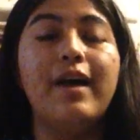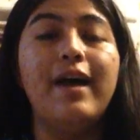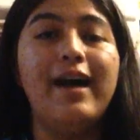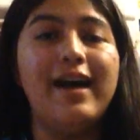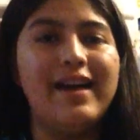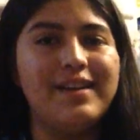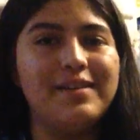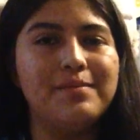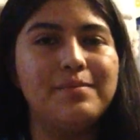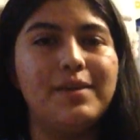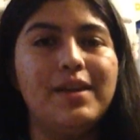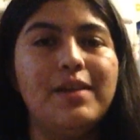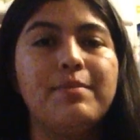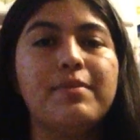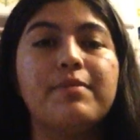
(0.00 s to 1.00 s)
Hi, my
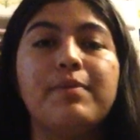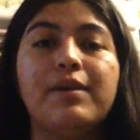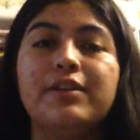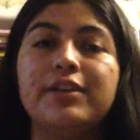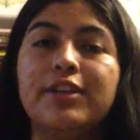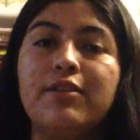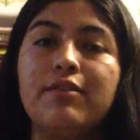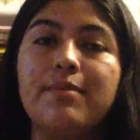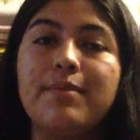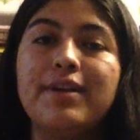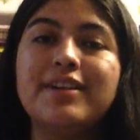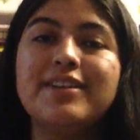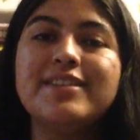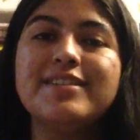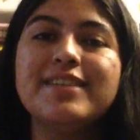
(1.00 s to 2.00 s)
name is Paulina
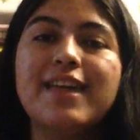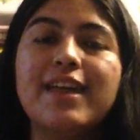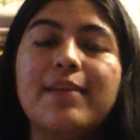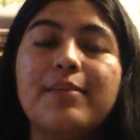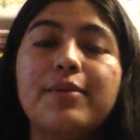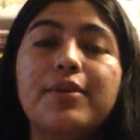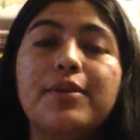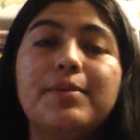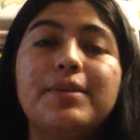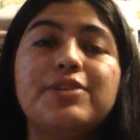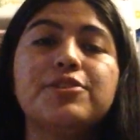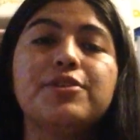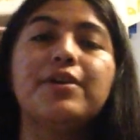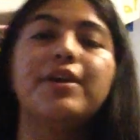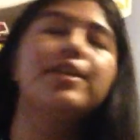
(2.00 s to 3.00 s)
Ramirez, and I'm going to be
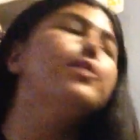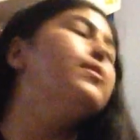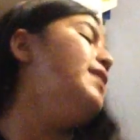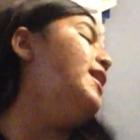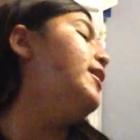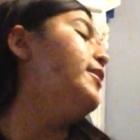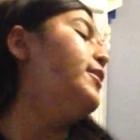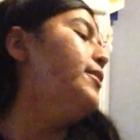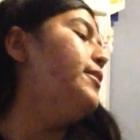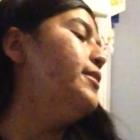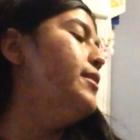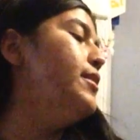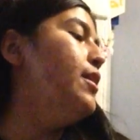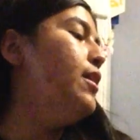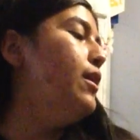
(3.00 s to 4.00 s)
showing you how to
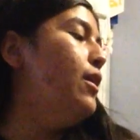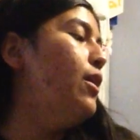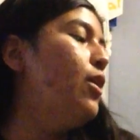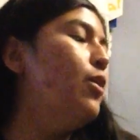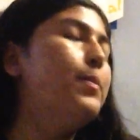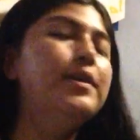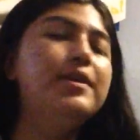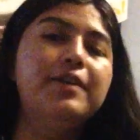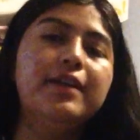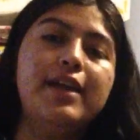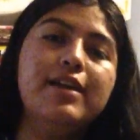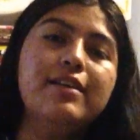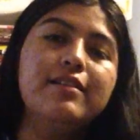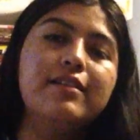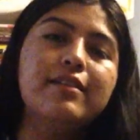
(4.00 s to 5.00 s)
open your
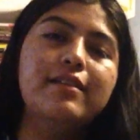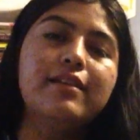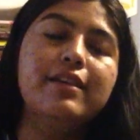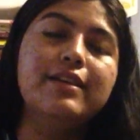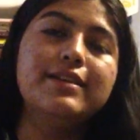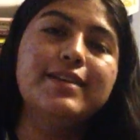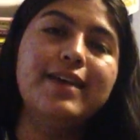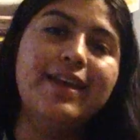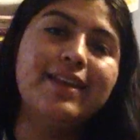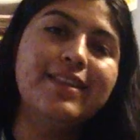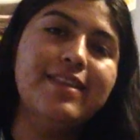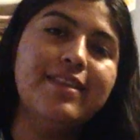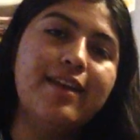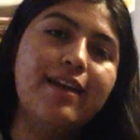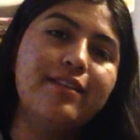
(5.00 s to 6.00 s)
case, take the
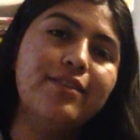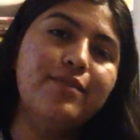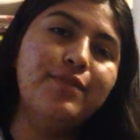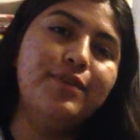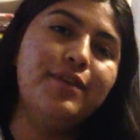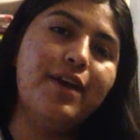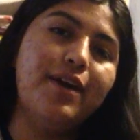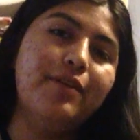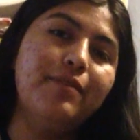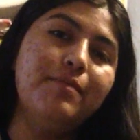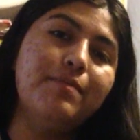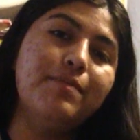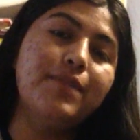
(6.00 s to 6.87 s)
saxophone out,